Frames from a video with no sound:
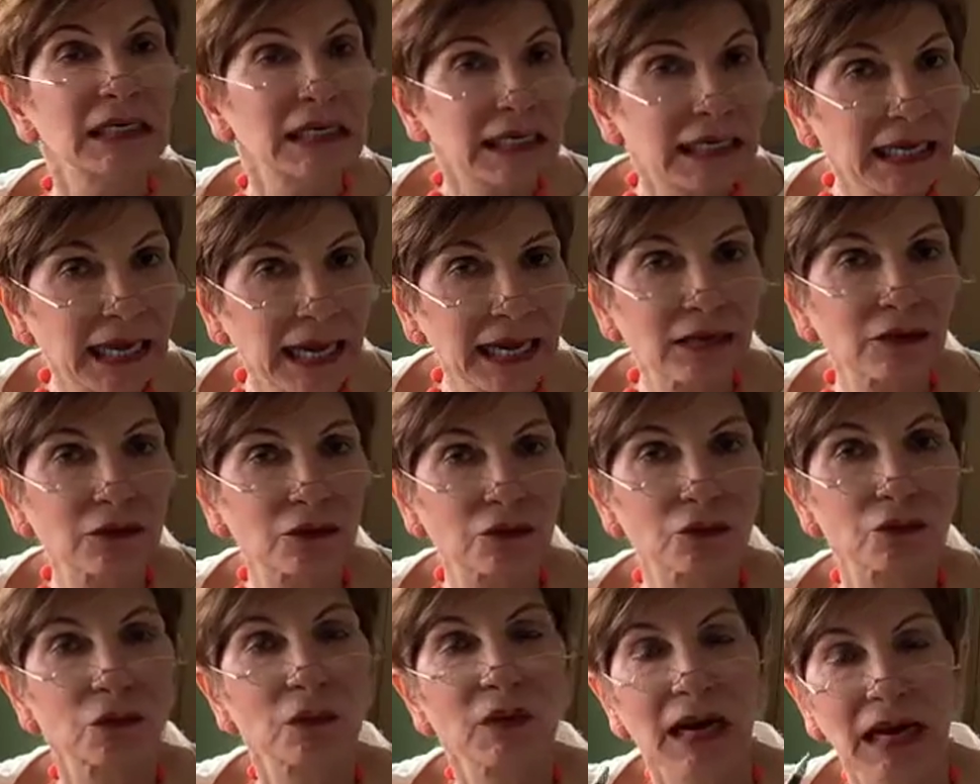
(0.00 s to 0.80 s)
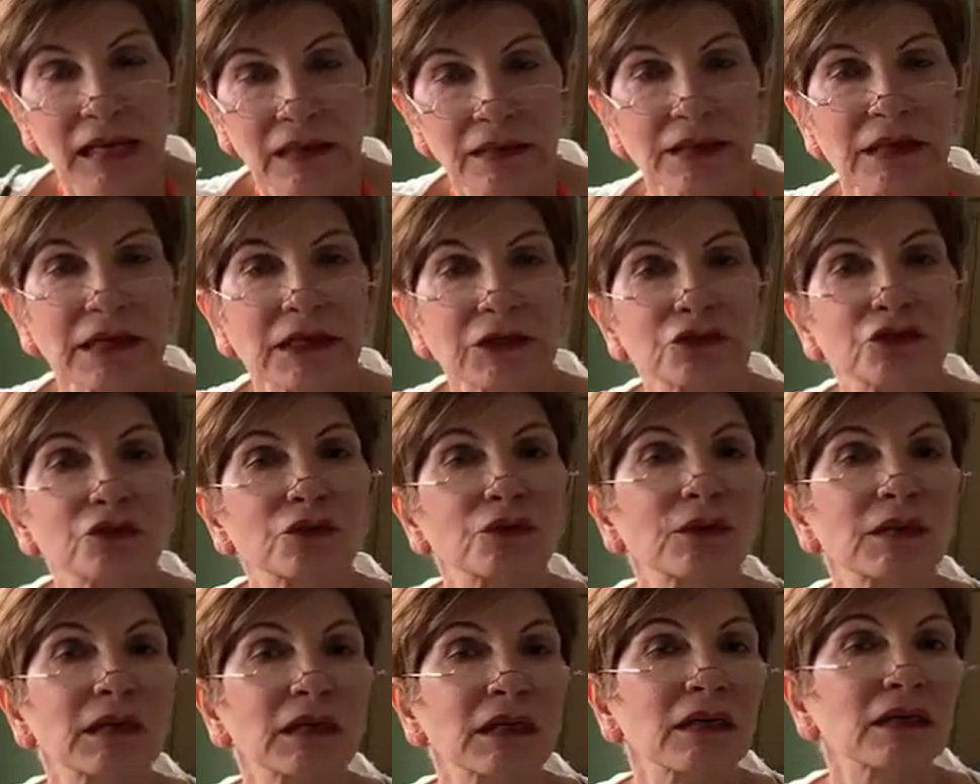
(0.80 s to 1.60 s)
can do, and they are
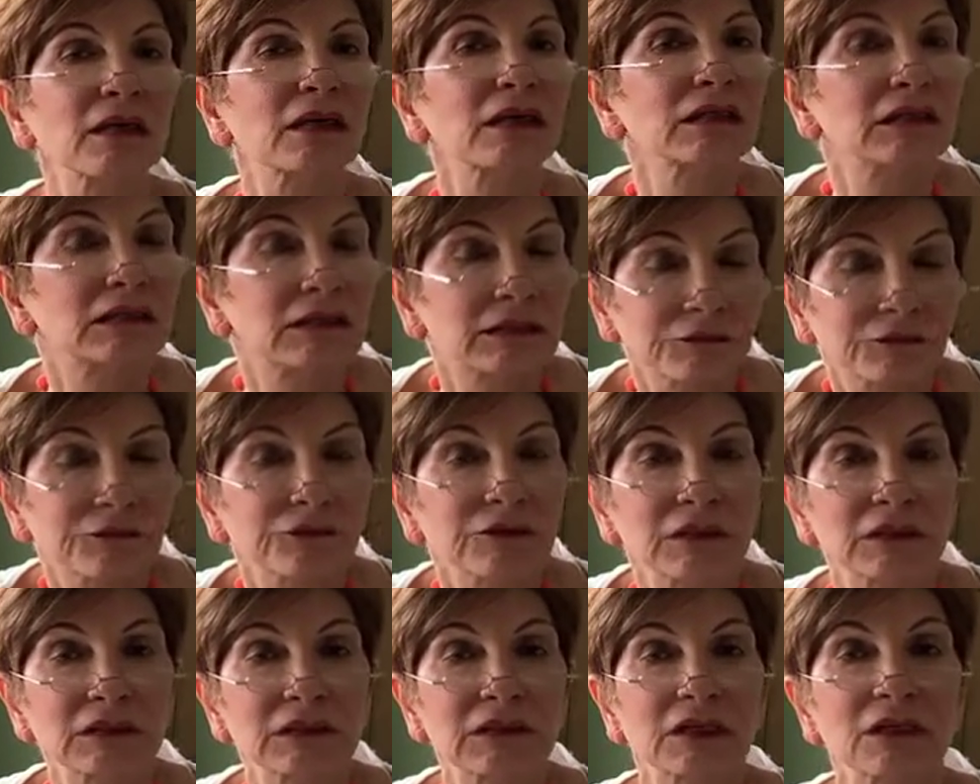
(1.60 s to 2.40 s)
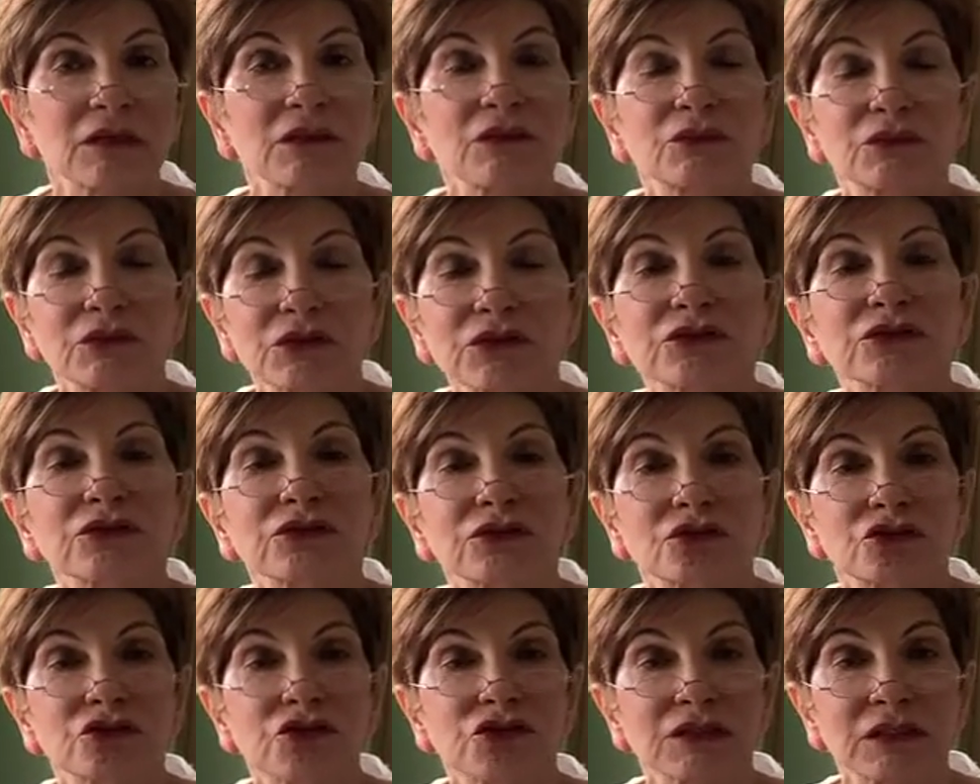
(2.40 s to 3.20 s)
doing different
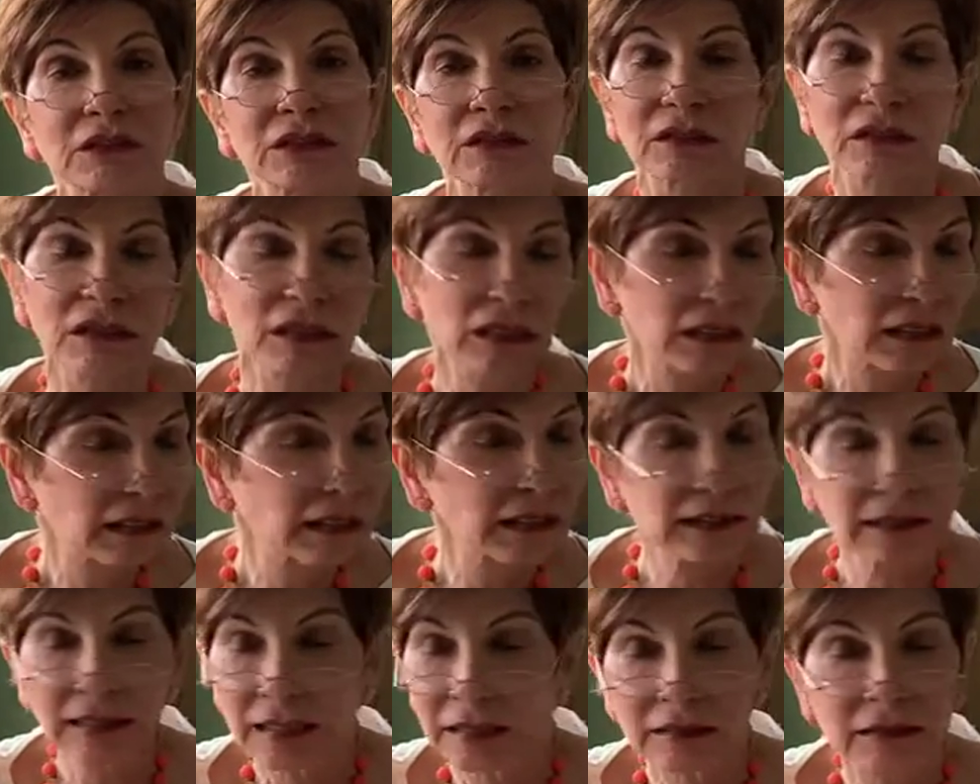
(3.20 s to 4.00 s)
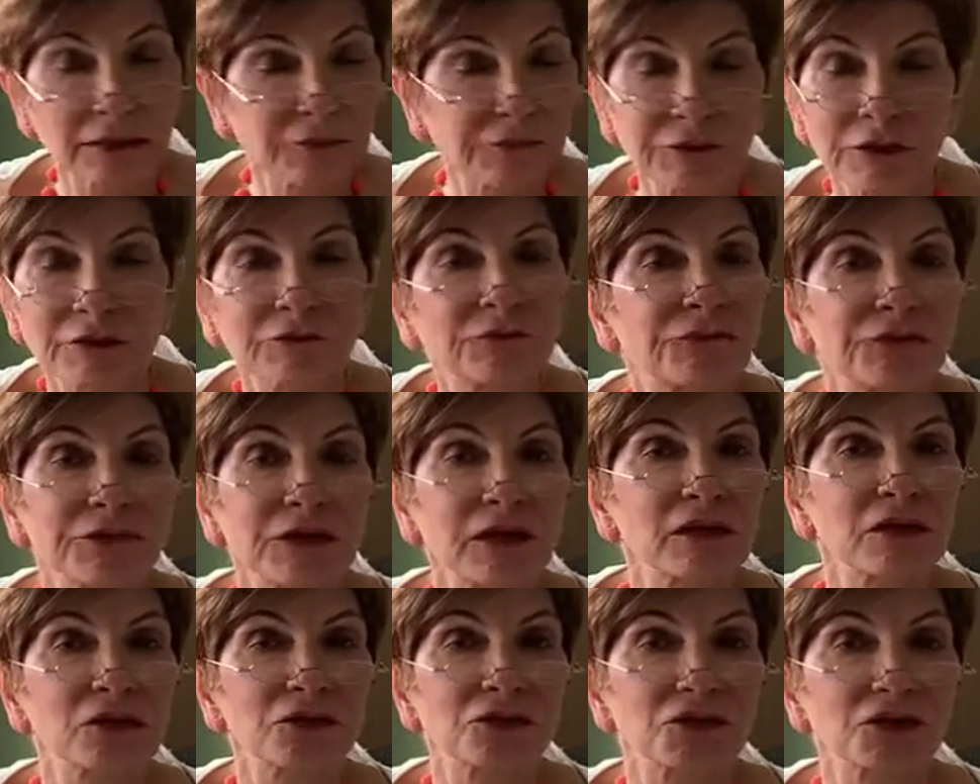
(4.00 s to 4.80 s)
researches in different
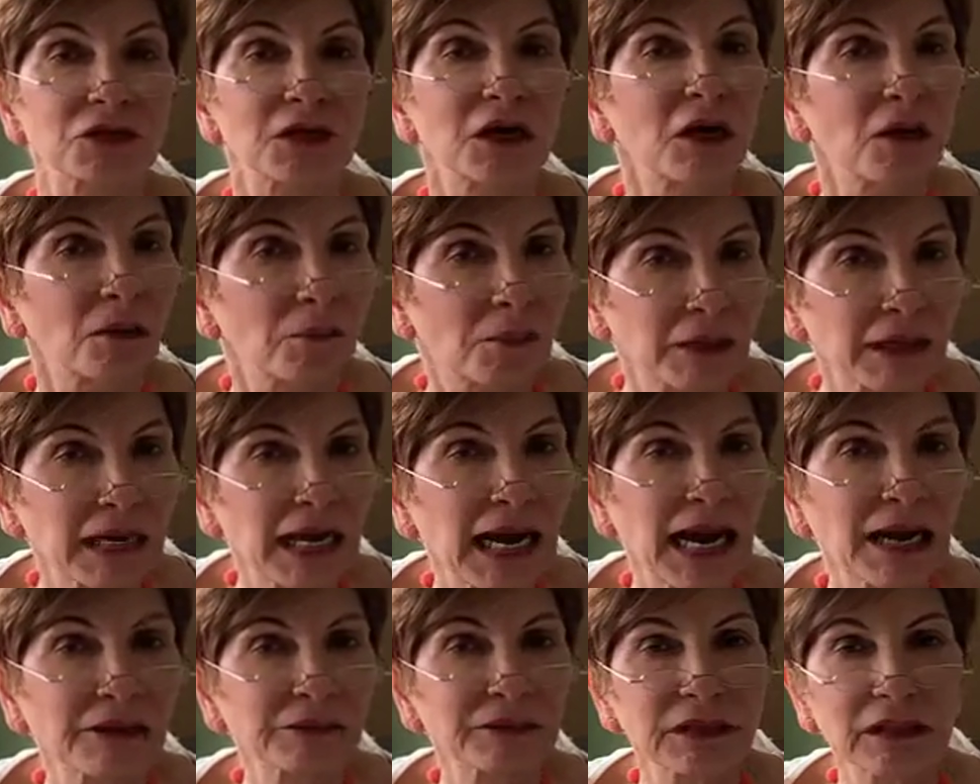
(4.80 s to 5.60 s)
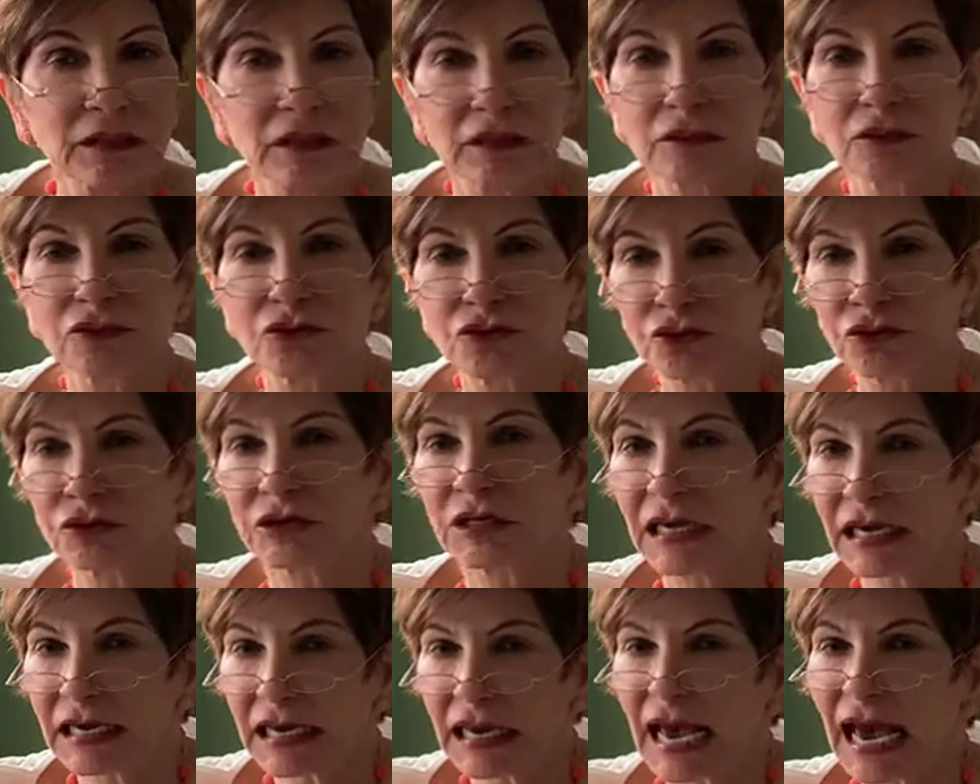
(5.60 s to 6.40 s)
fields, but agriculture
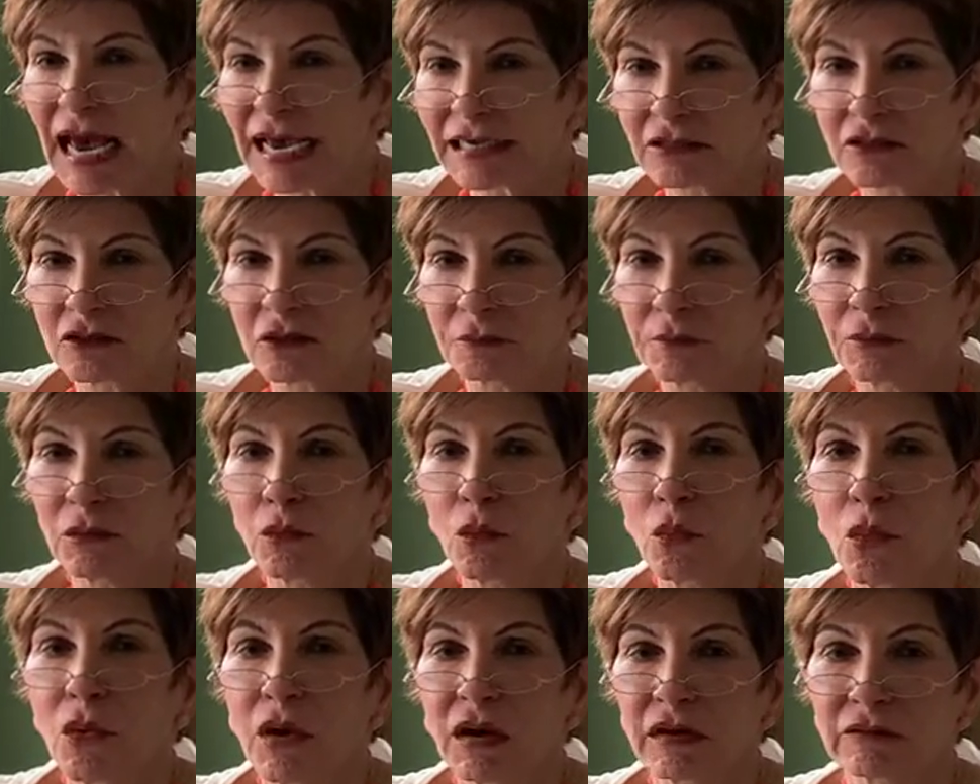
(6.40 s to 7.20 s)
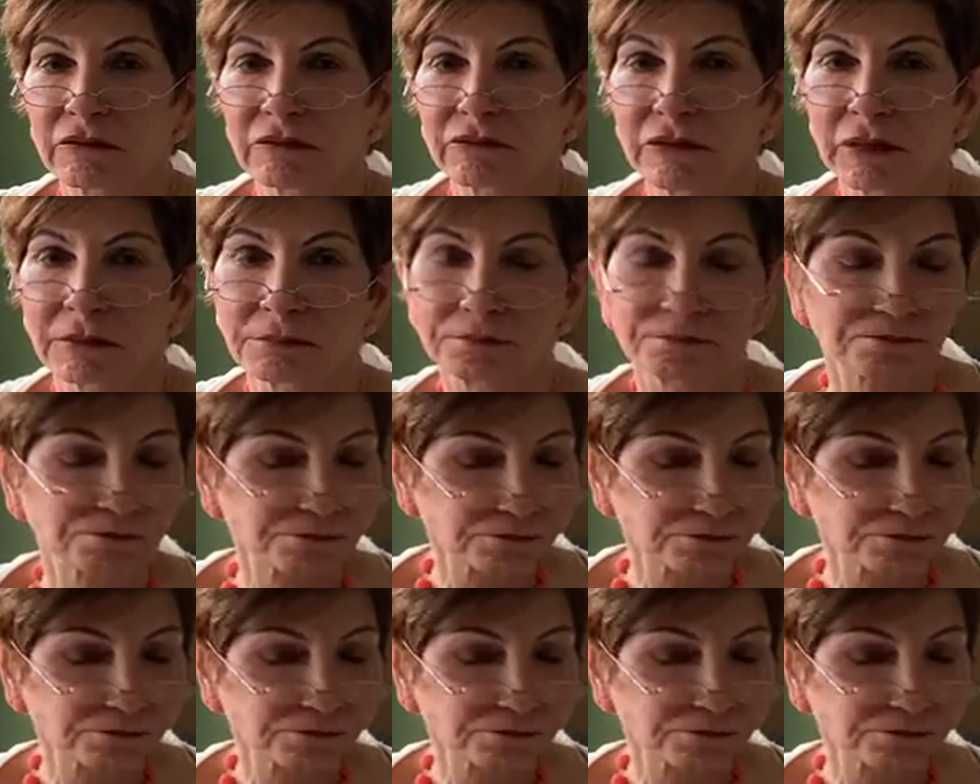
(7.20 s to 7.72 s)
has to be one of them.